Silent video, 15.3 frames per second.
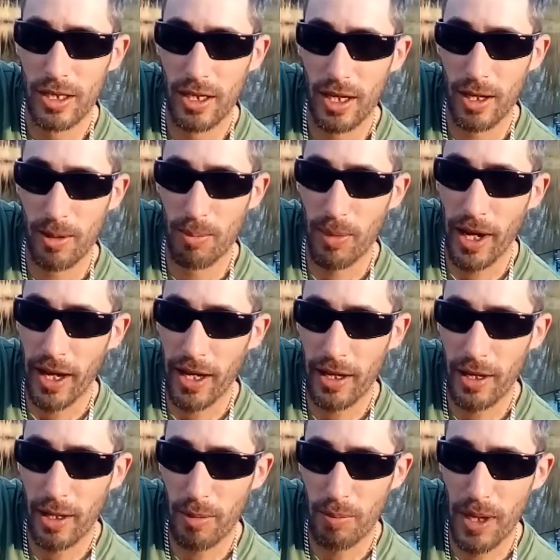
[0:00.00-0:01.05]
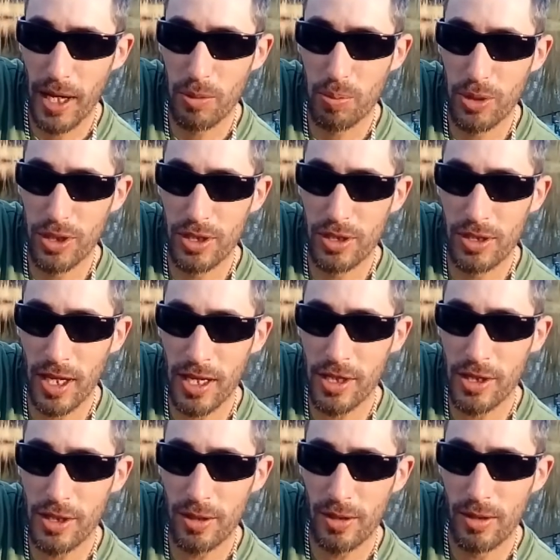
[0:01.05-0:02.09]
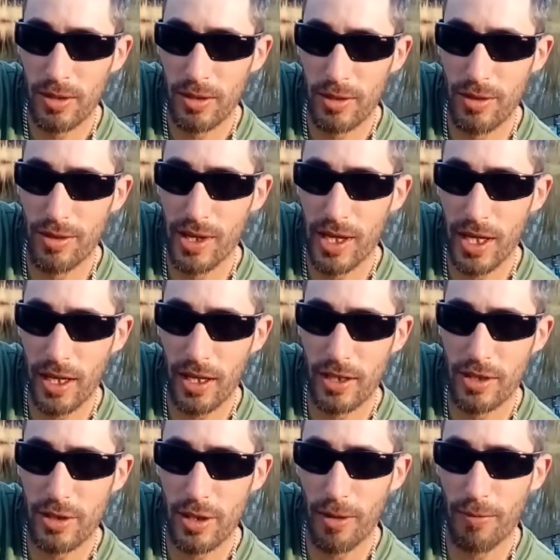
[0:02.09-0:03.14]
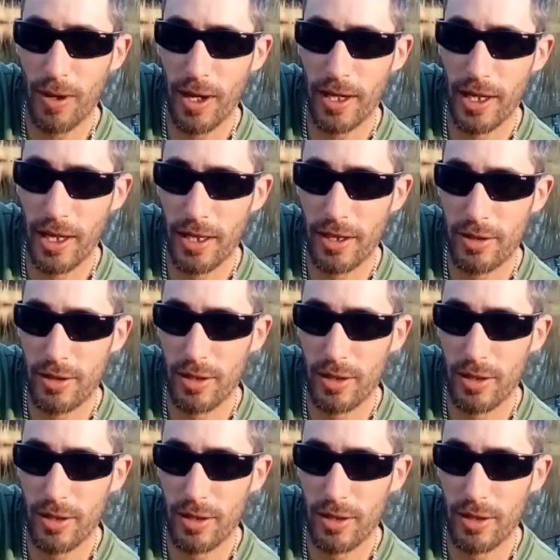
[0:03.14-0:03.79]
yeah, my bait presentation, the rig and stuff like that.